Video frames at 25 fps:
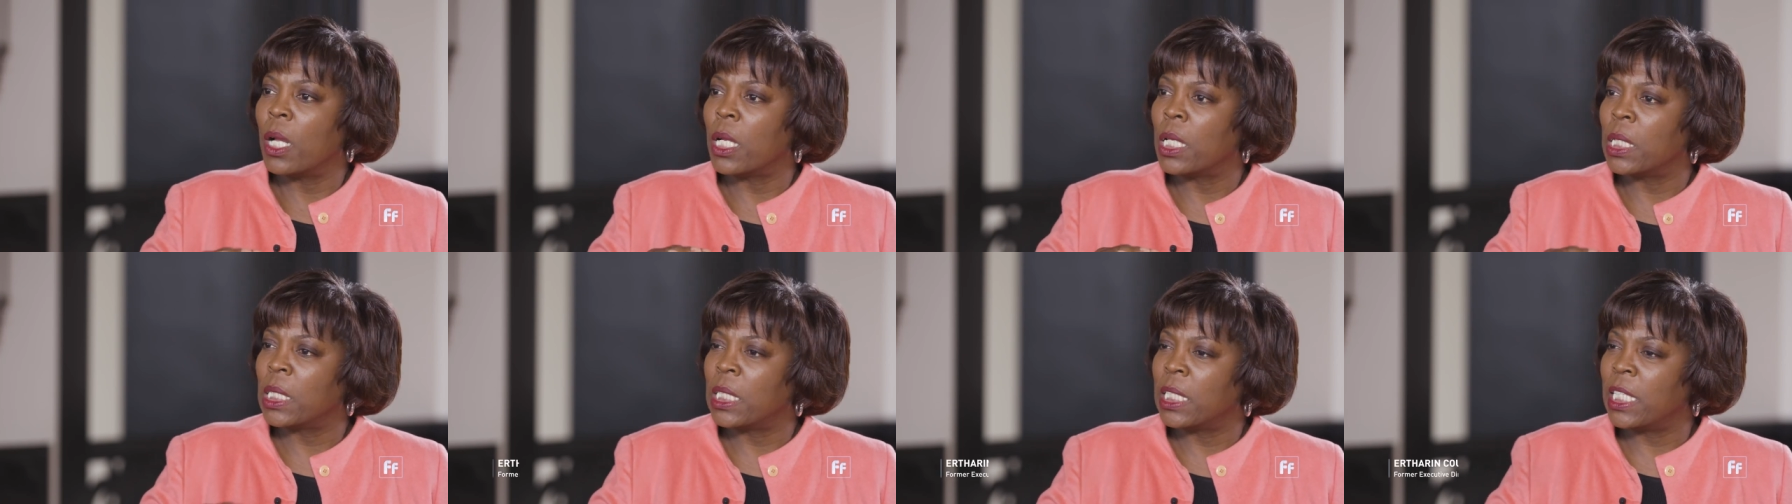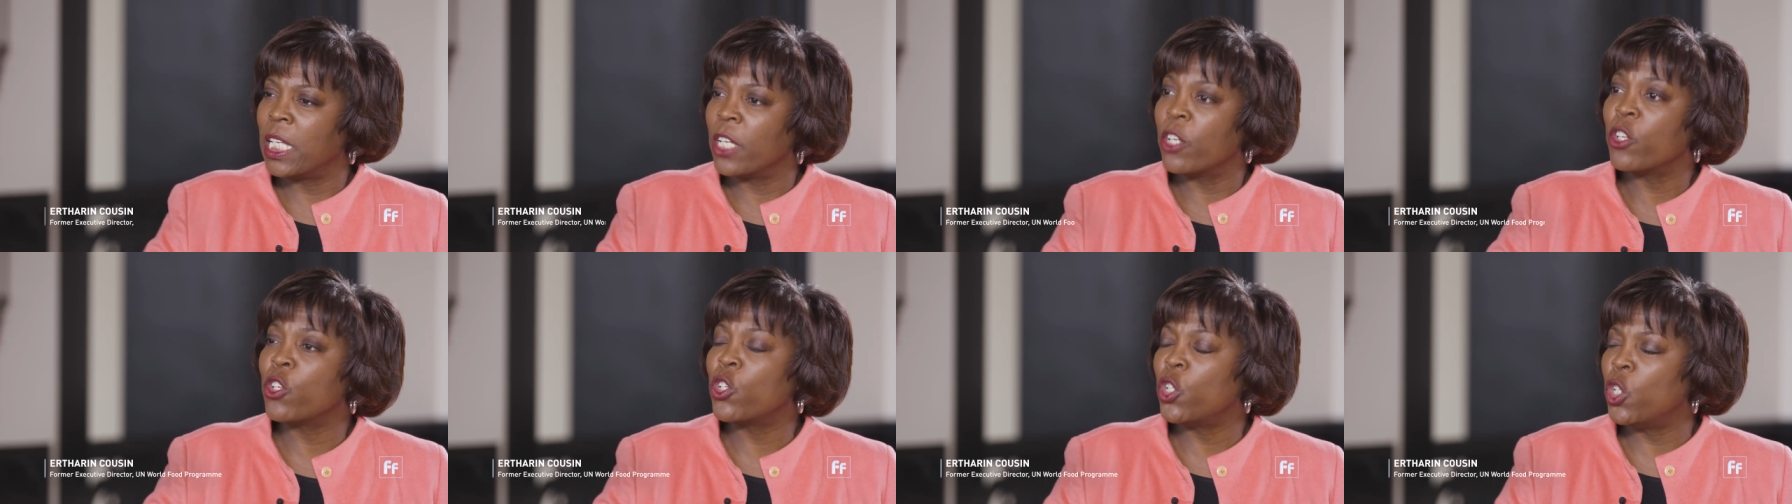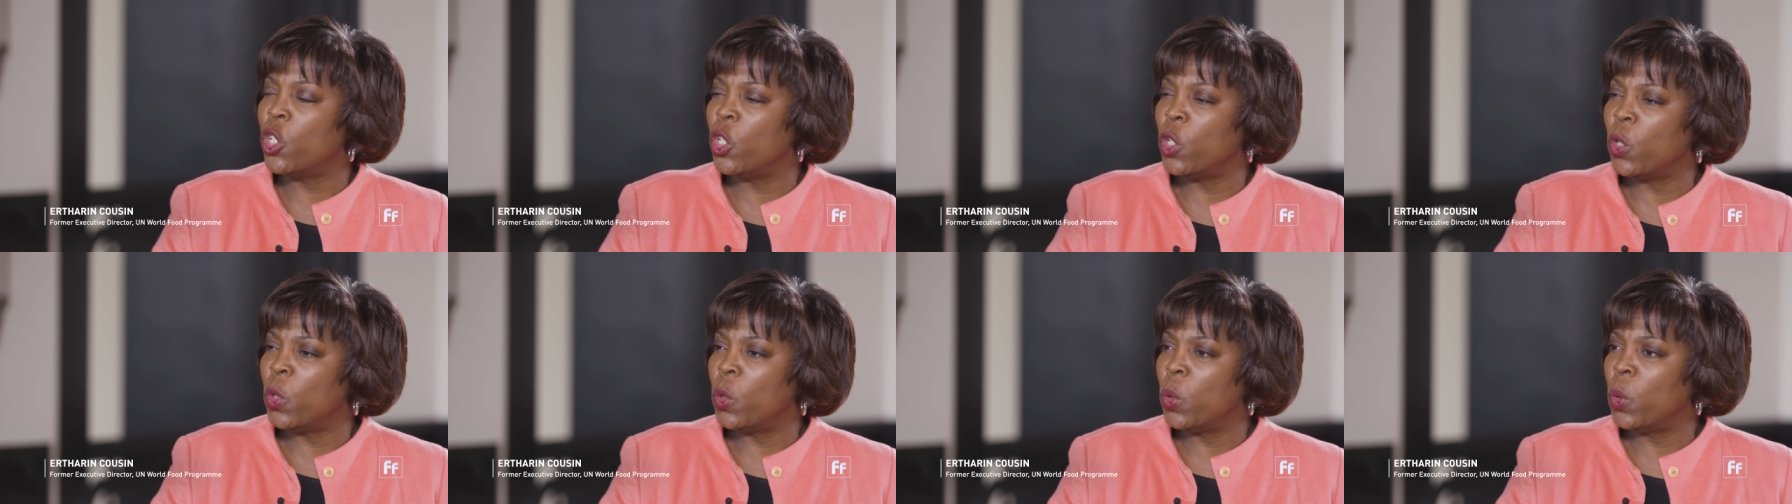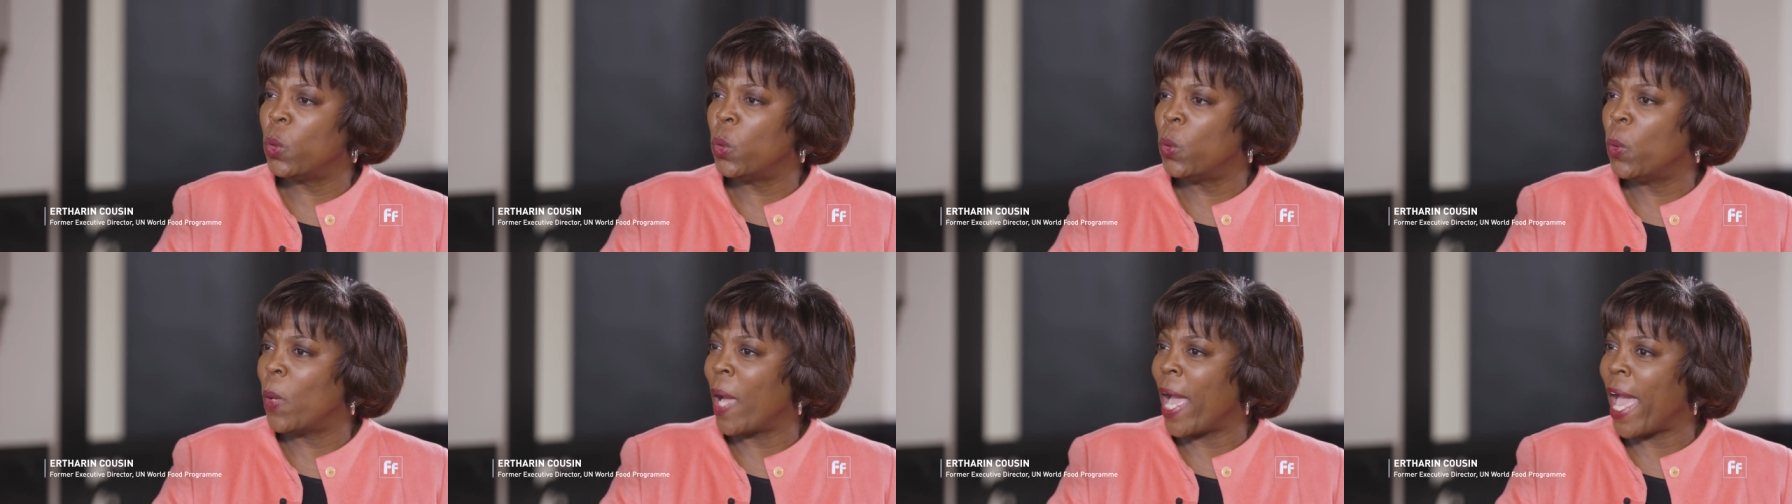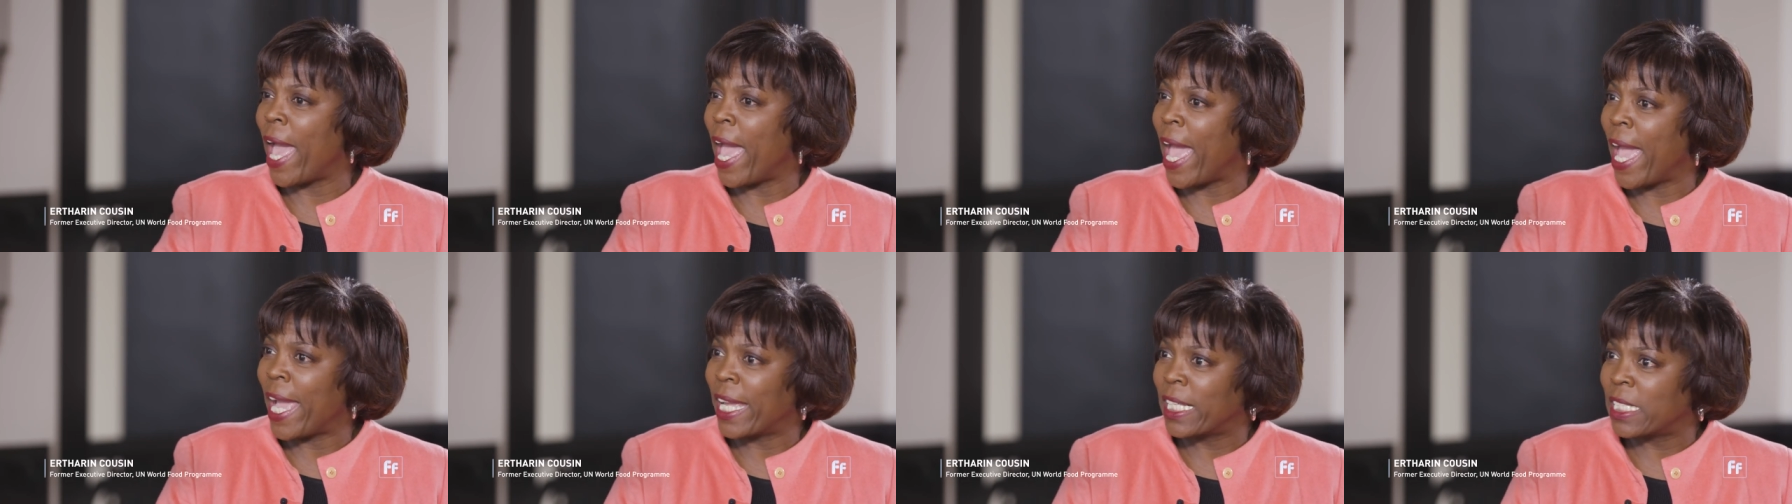their new
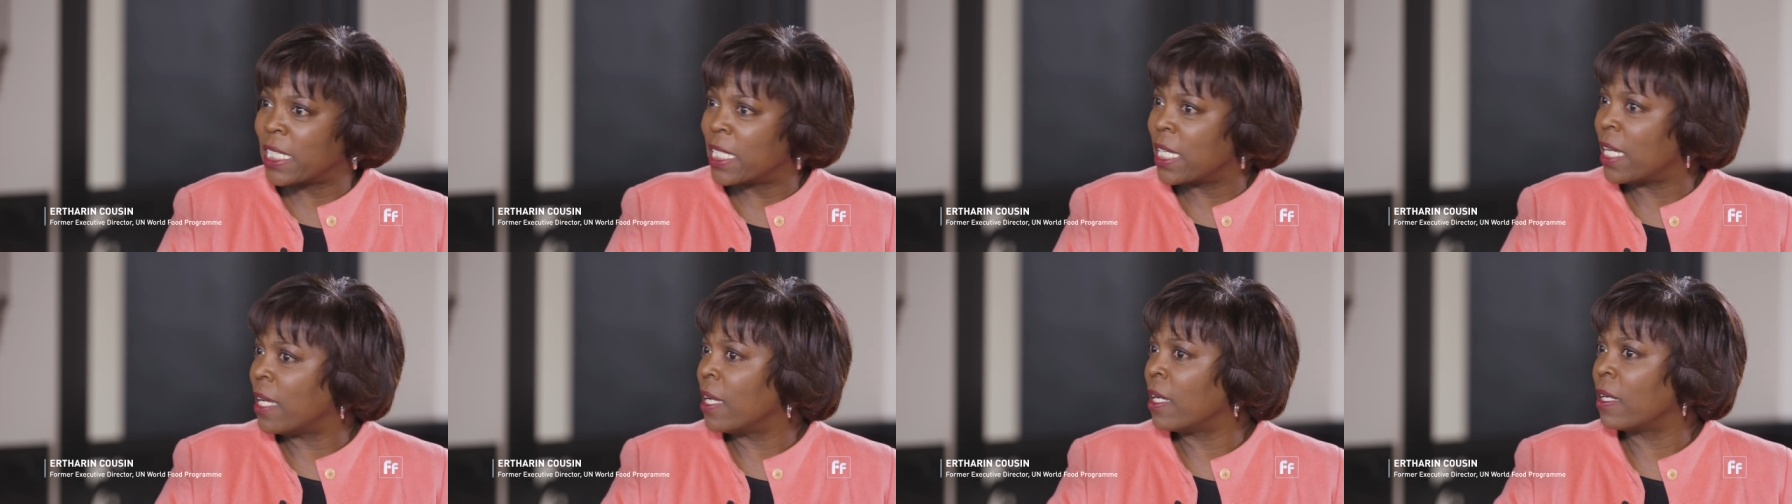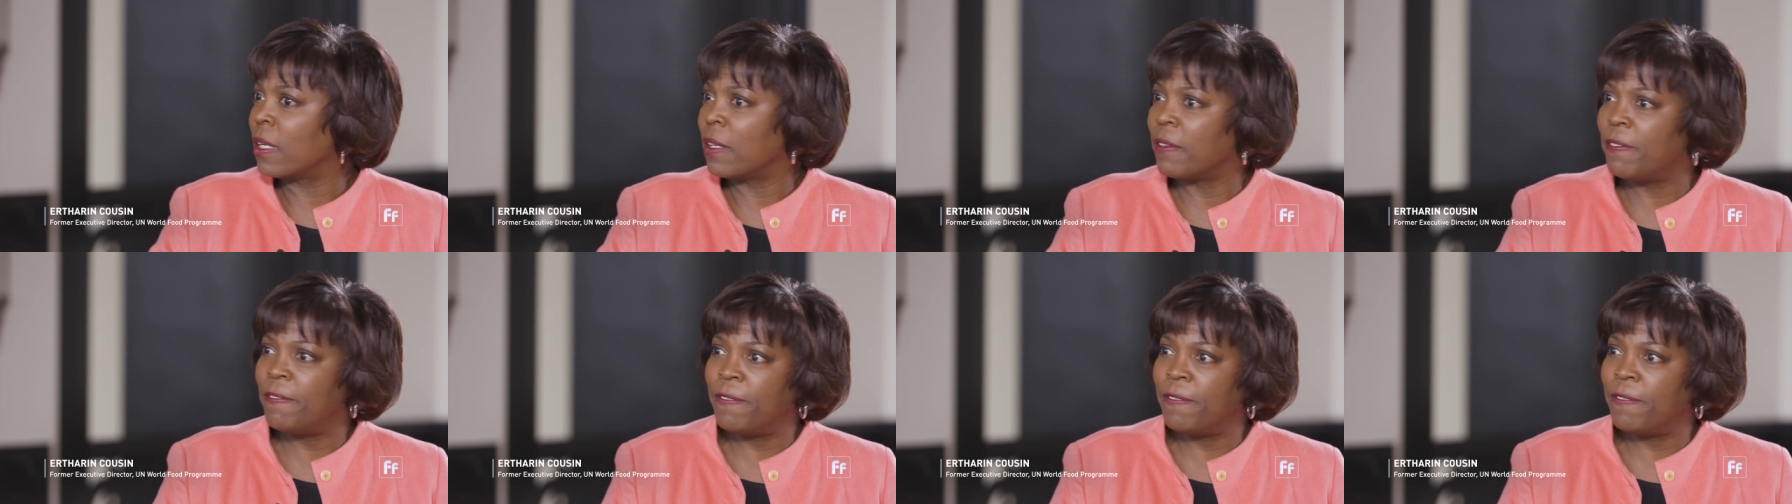ag tech,